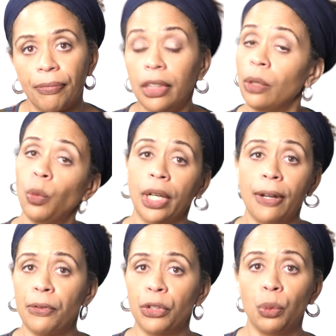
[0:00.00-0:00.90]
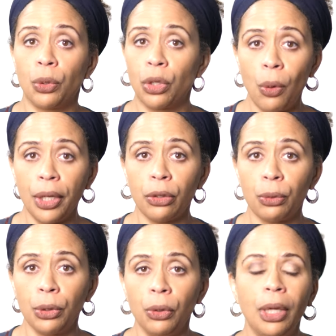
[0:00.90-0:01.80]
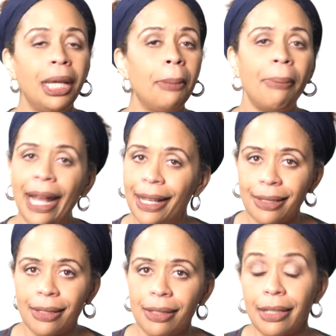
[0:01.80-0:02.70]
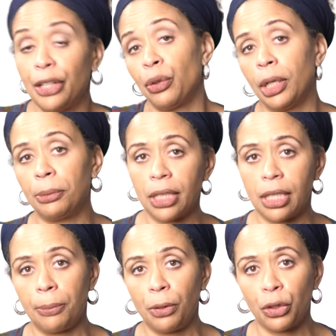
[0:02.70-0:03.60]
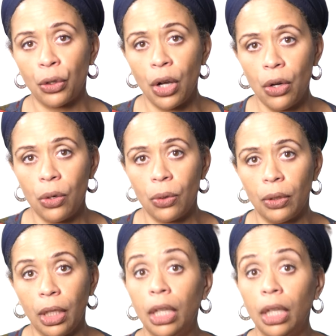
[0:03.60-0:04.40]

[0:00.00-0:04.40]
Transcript: then whatever you were going through passes and you're able to sleep on your own.